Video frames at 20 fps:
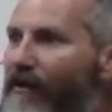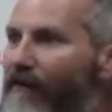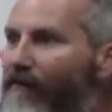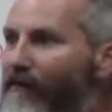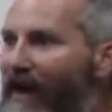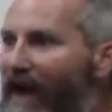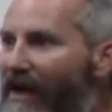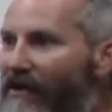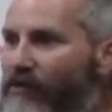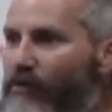
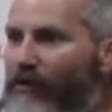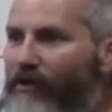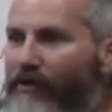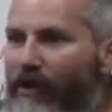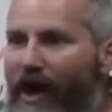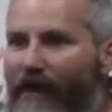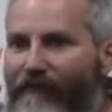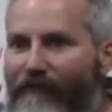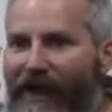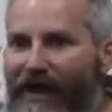Factual and
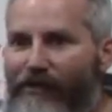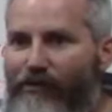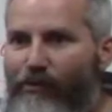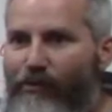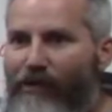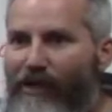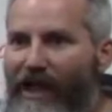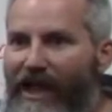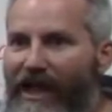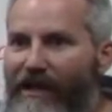
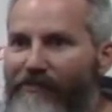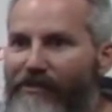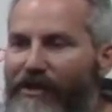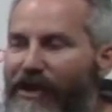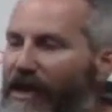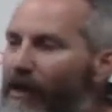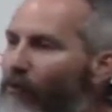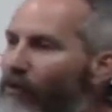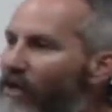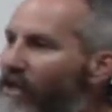non-factual claims.
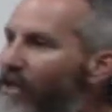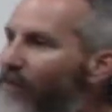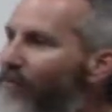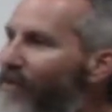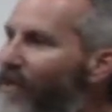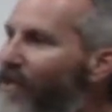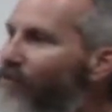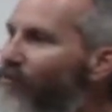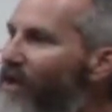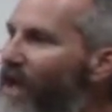
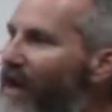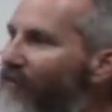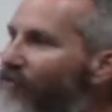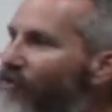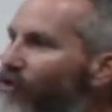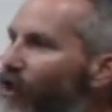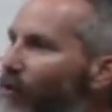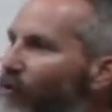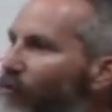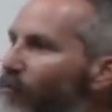Because we have
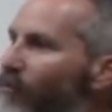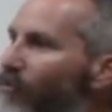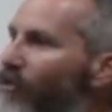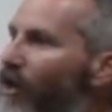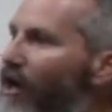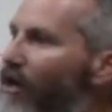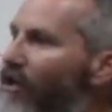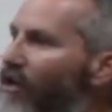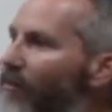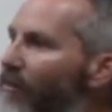to know when we're
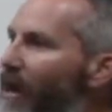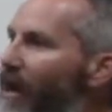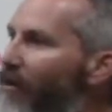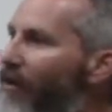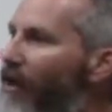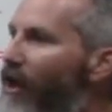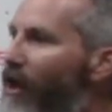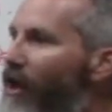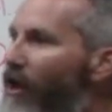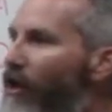talking about